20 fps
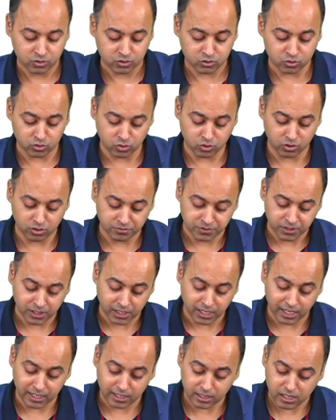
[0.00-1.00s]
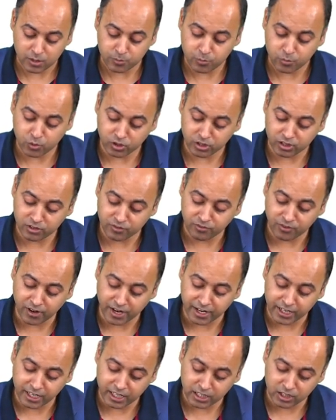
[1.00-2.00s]
So, another important
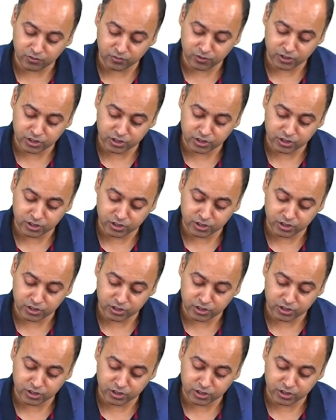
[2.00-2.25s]
finding